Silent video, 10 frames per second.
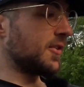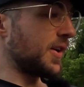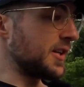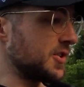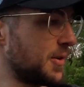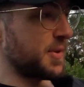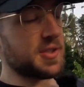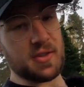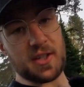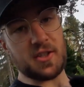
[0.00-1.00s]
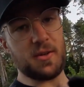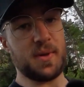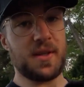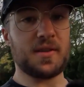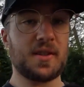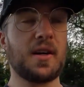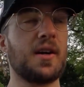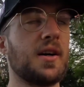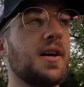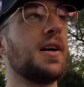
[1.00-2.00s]
great job at scratching the wheels.
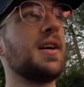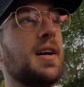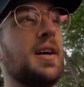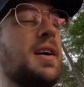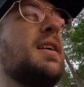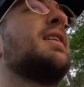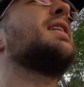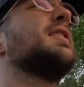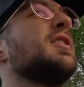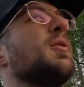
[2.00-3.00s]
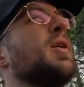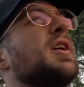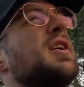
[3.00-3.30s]
I don't know what I'm